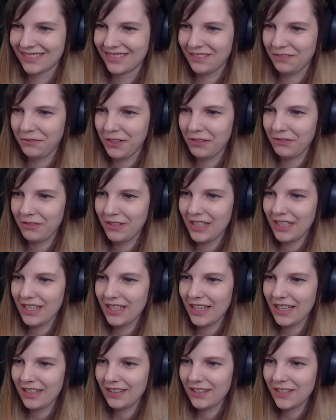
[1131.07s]
Did we
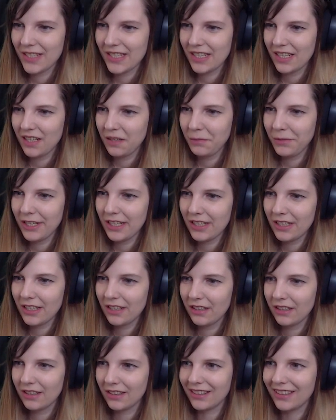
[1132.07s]
get the cinematic?
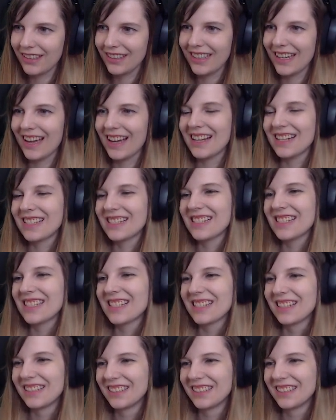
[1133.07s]
Yes.